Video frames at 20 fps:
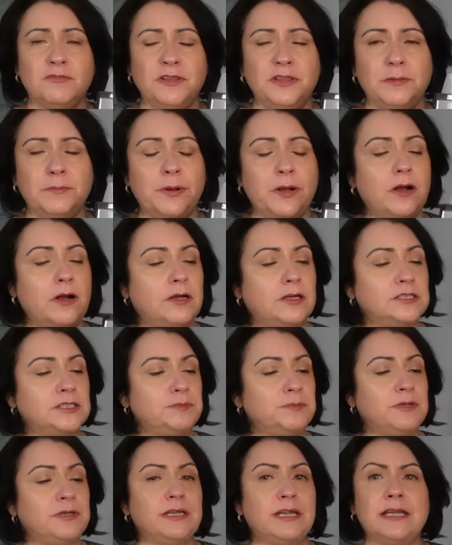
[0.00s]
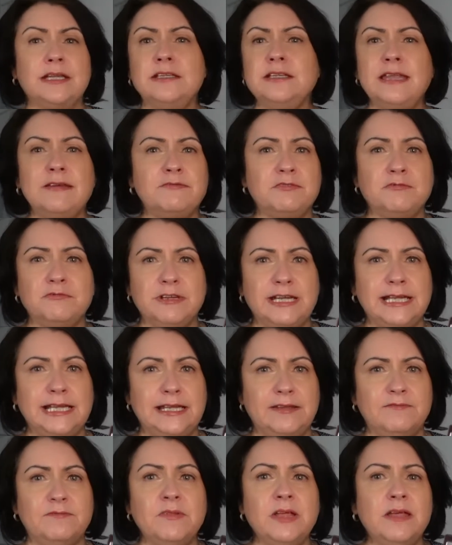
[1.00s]
in the past but had never
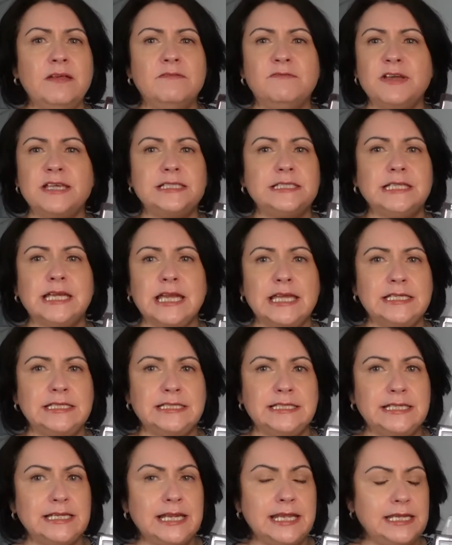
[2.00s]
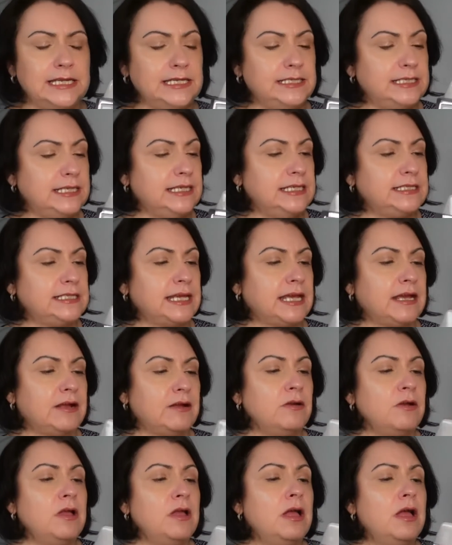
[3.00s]
really investigated in any
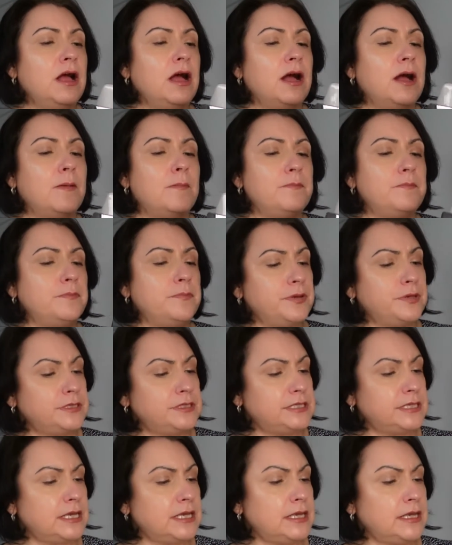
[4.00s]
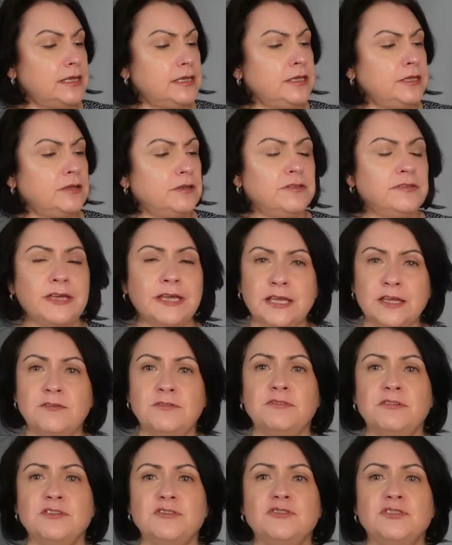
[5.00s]
detail. You know, thank you
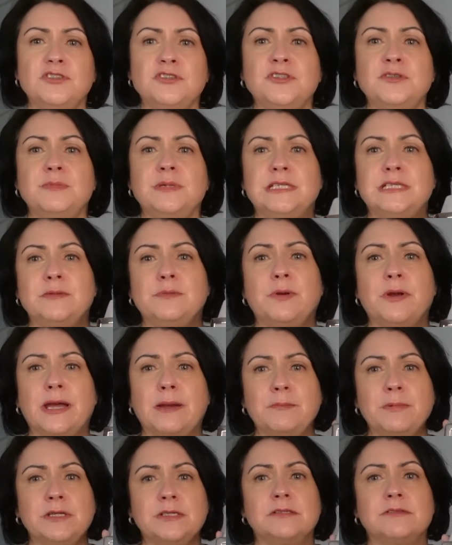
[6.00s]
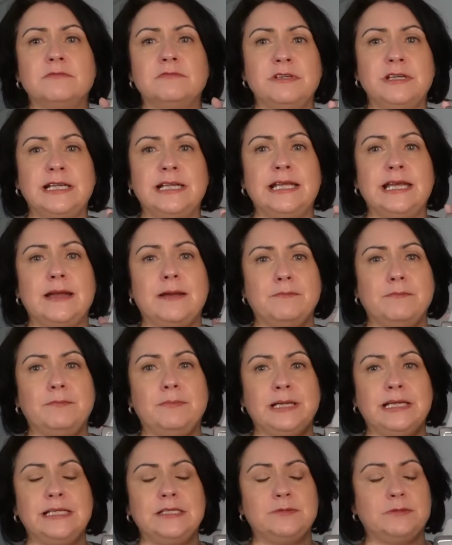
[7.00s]
for introducing me to the brand because I really am
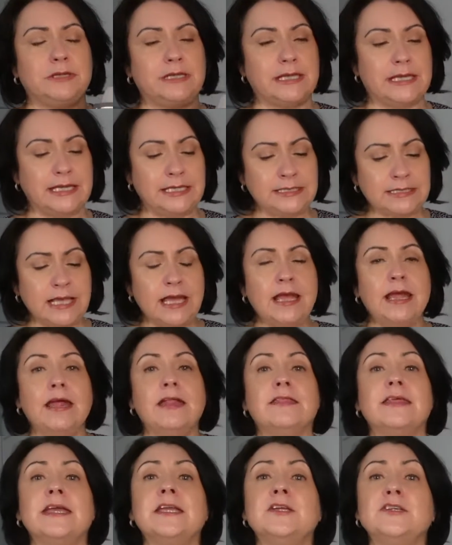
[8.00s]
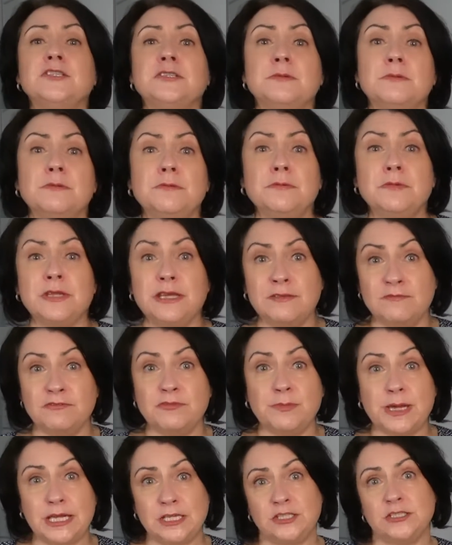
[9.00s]
pleased with these. Thank you to the
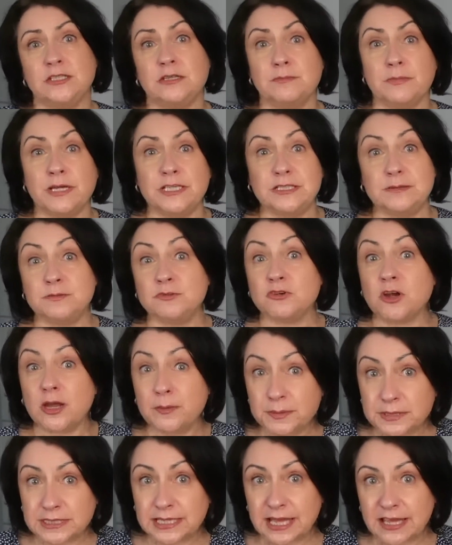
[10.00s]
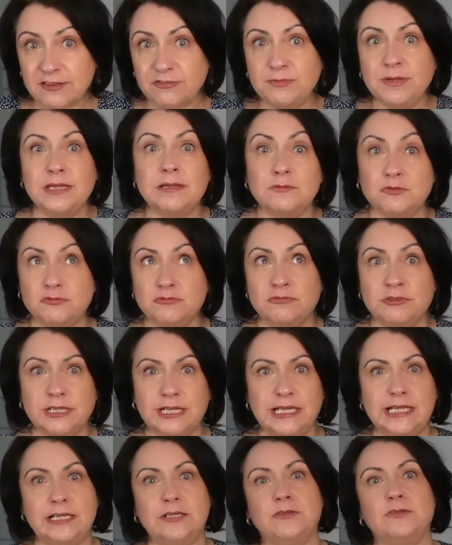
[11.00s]
information that my subscribers gave me. That was
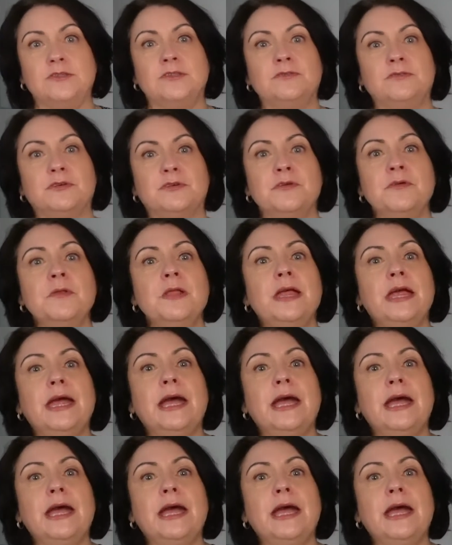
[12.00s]
really useful.